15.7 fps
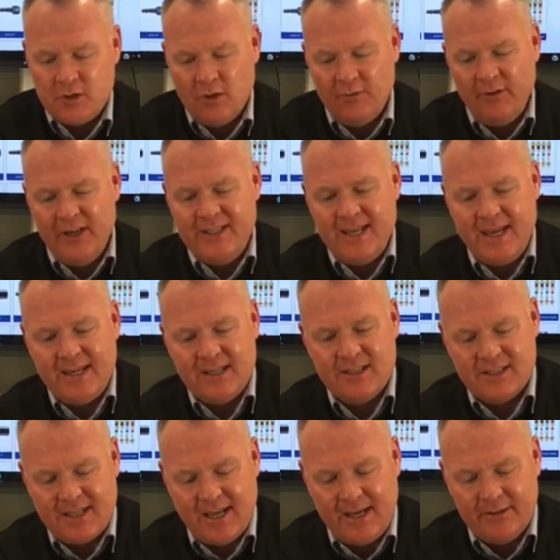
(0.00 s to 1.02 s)
So if I take a
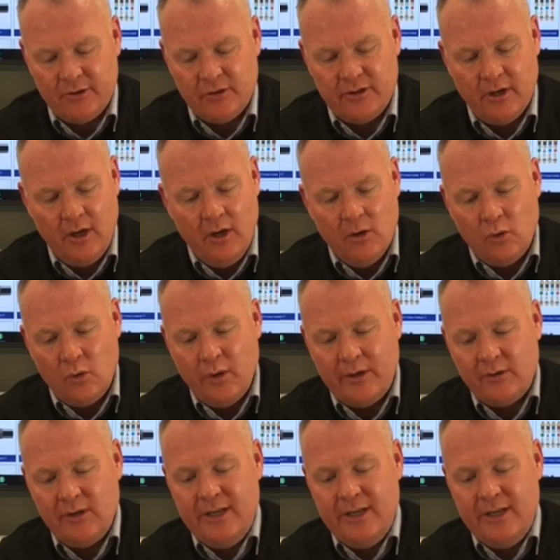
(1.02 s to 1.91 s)
standard quick